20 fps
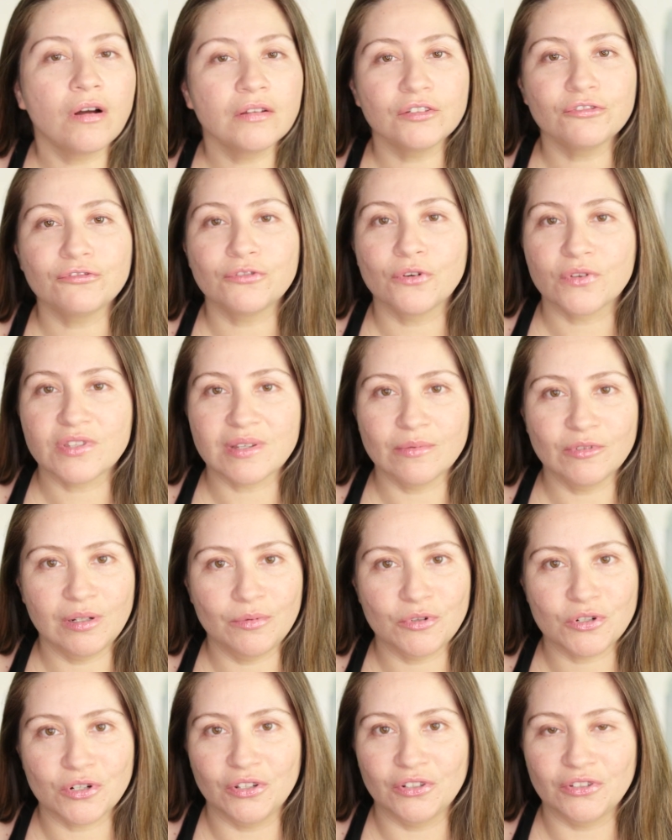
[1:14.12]
On the photos I'm going
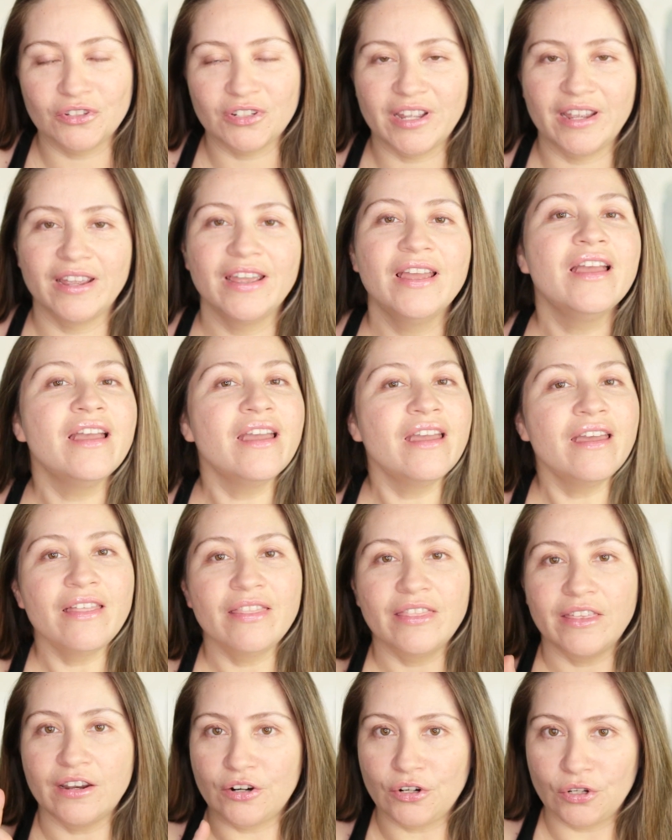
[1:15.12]
to be showing today,
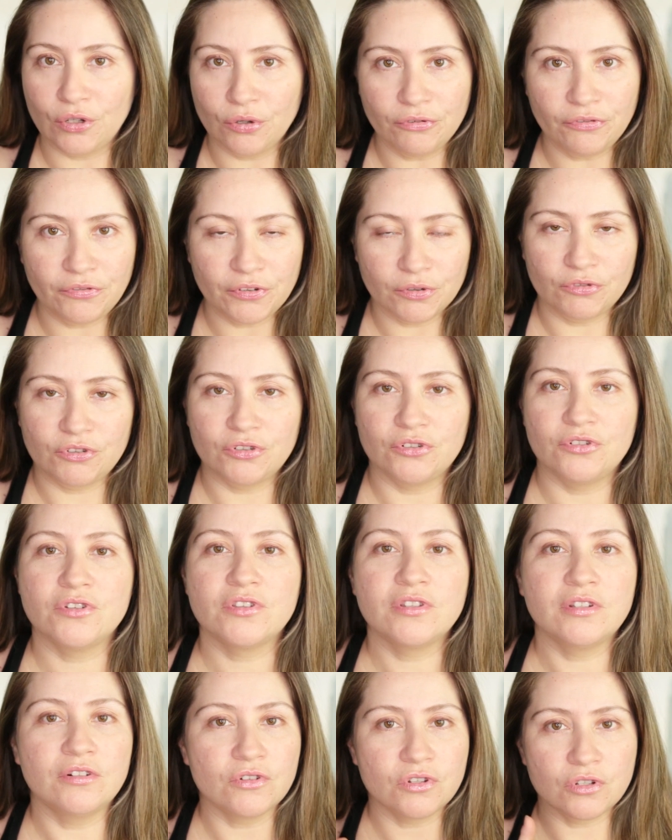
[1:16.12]
there are no
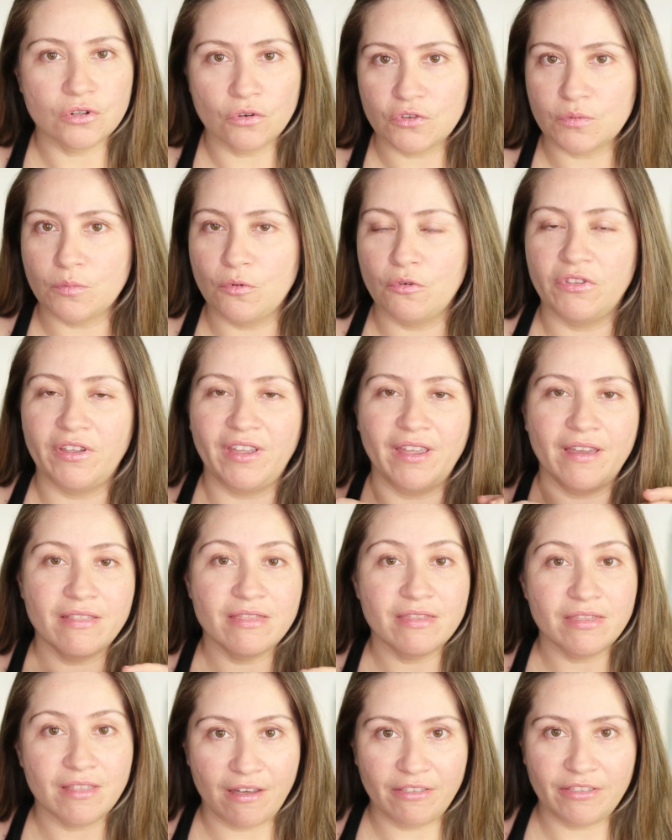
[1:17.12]
filters, there's no smoothing,
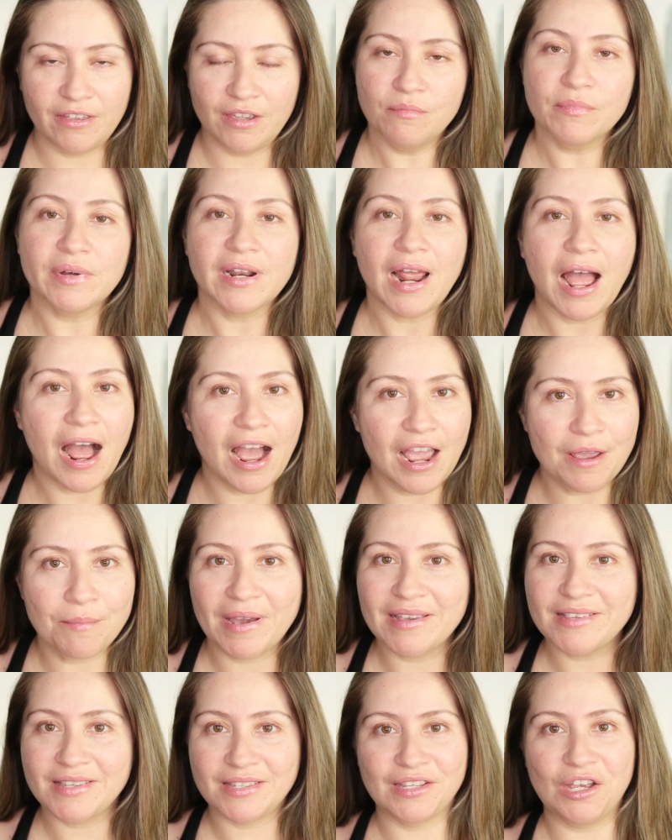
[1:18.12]
nothing, but I
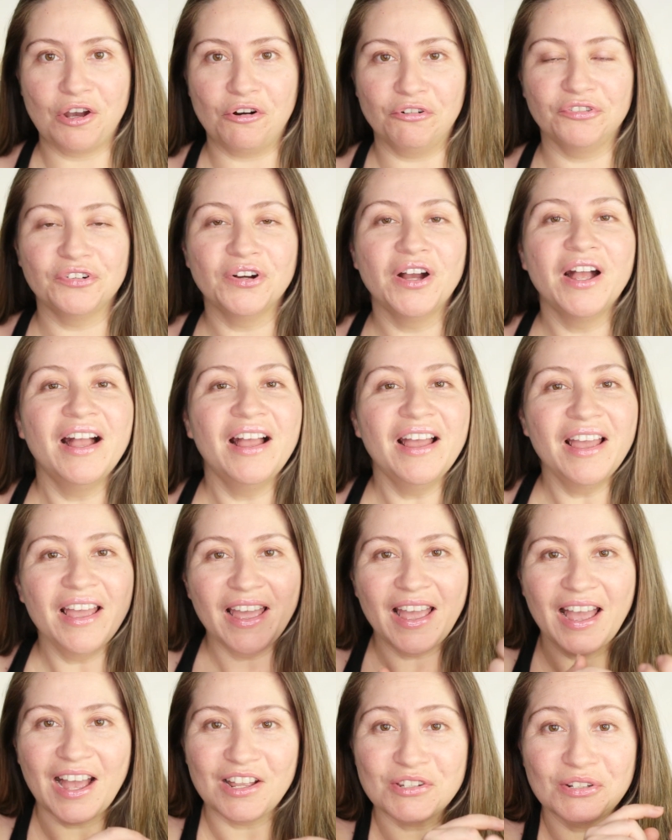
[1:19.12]
myself
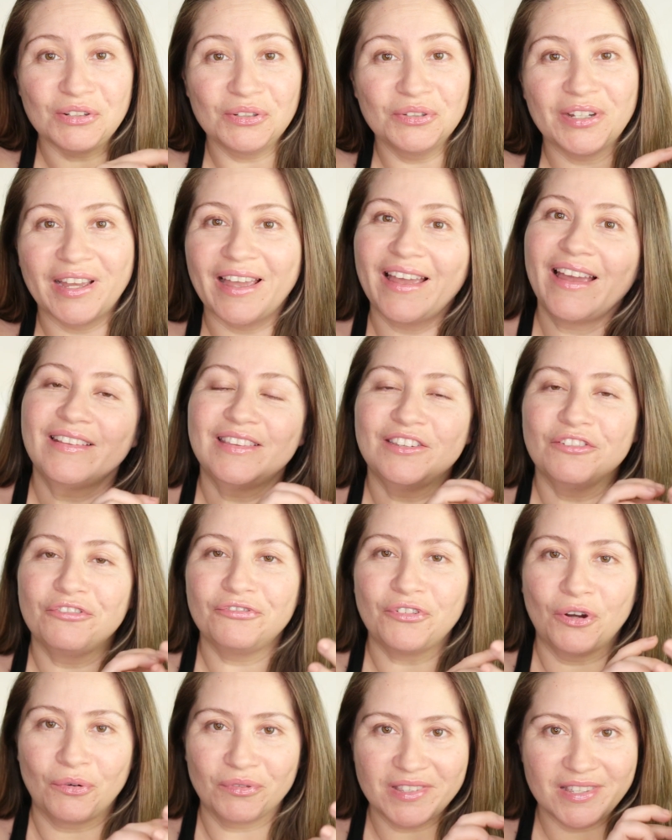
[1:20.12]
had to look at the
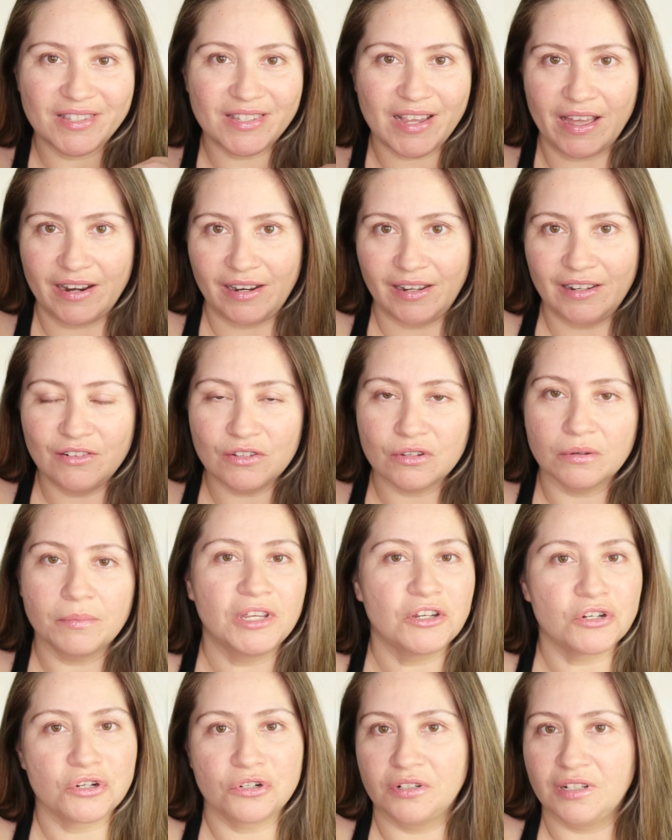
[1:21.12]
phone setting to
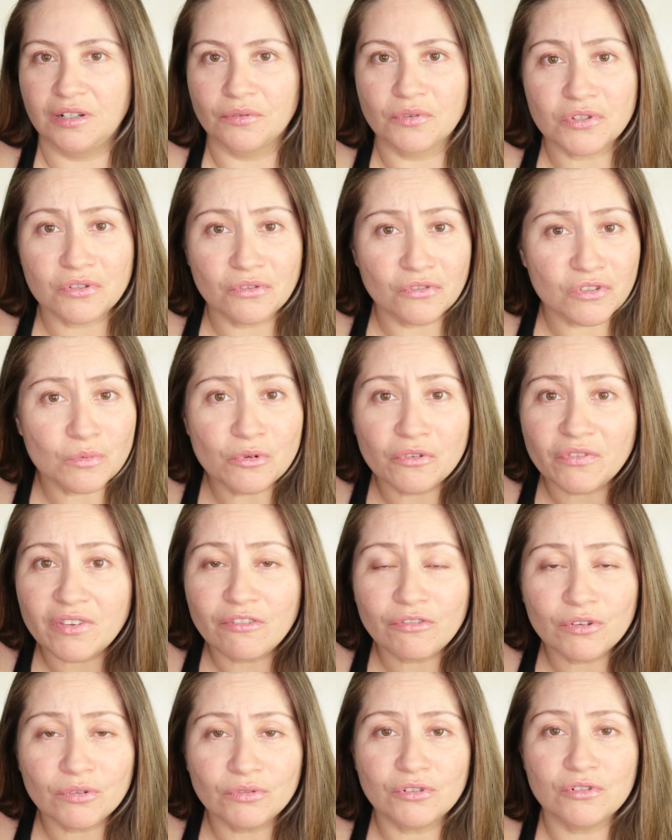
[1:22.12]
make sure there was no
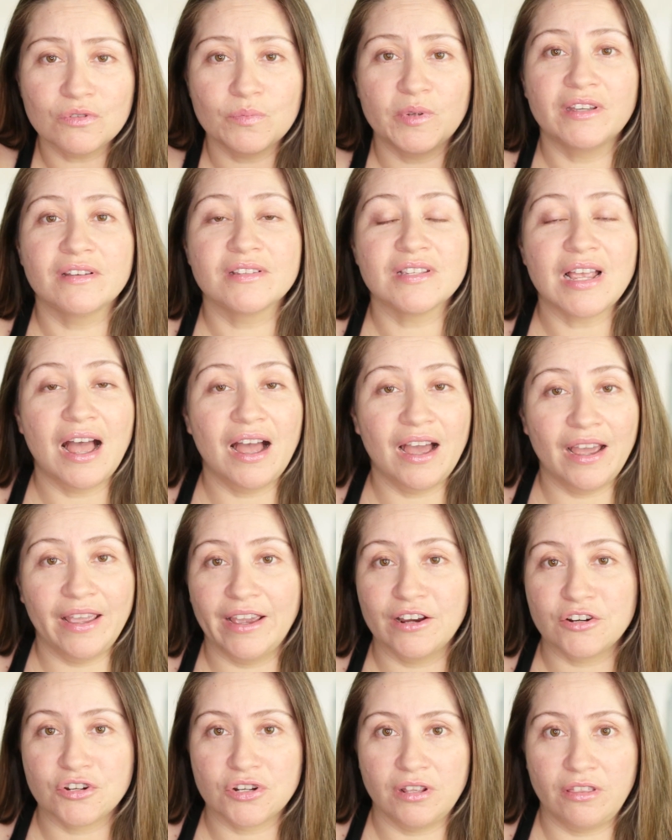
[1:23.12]
smoothing filters because I
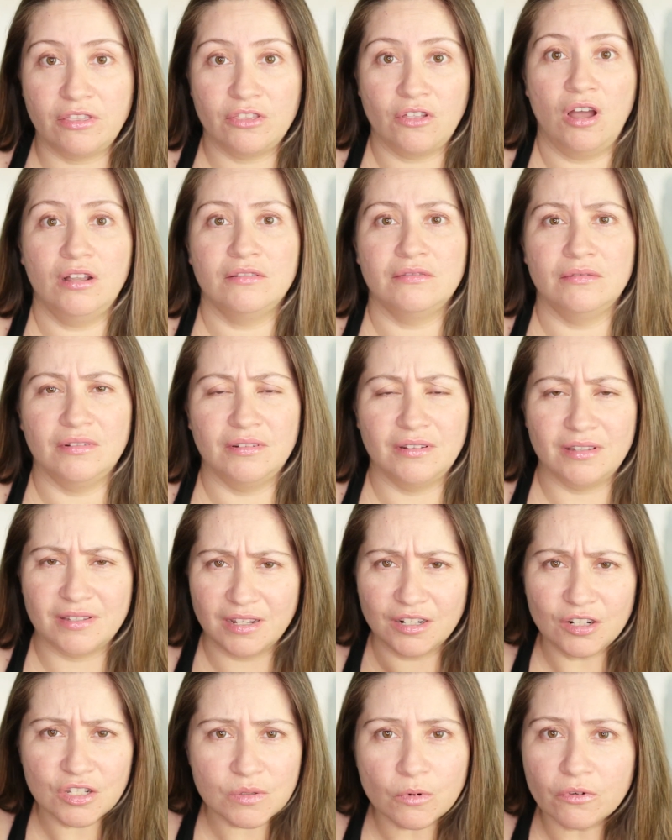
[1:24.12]
actually thought, is
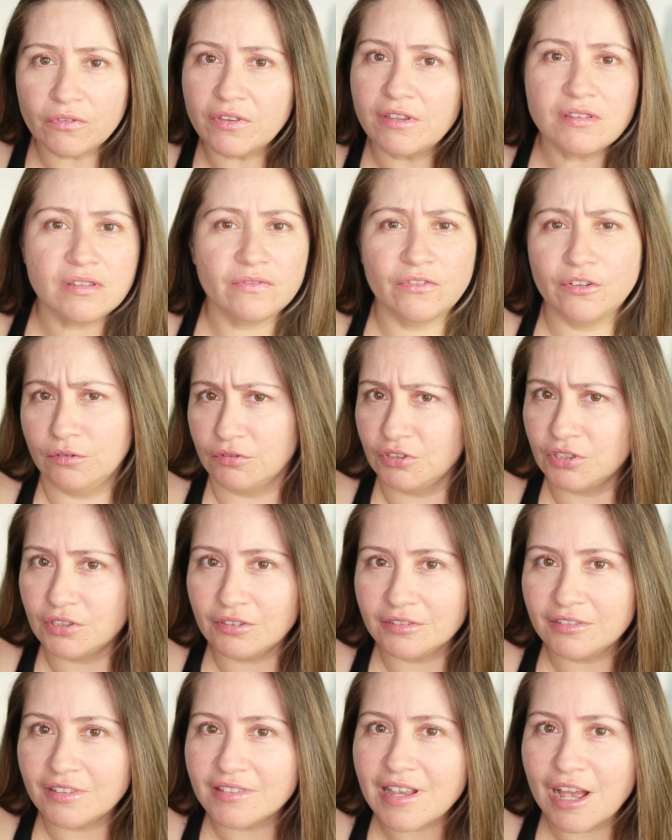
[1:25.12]
there a smoothing
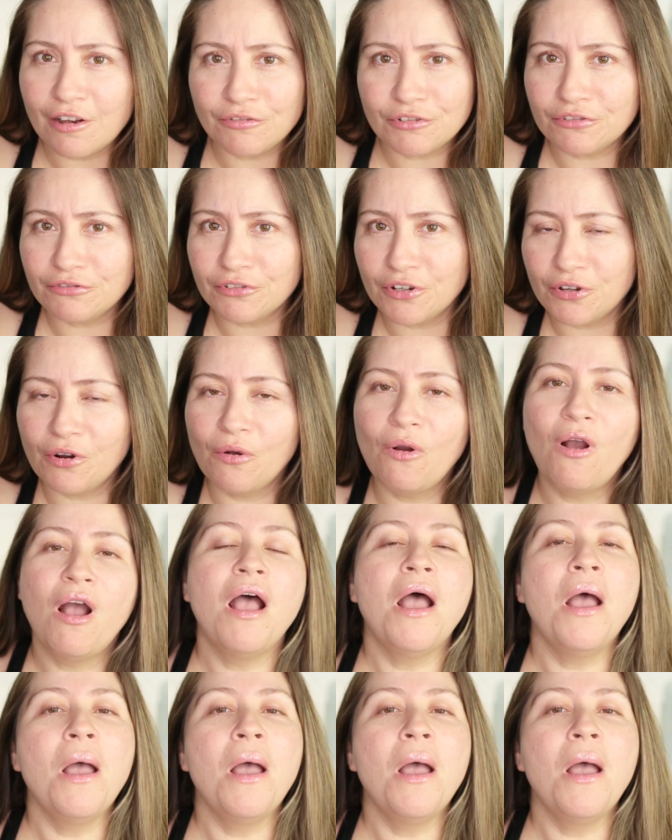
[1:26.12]
filter on this after photo?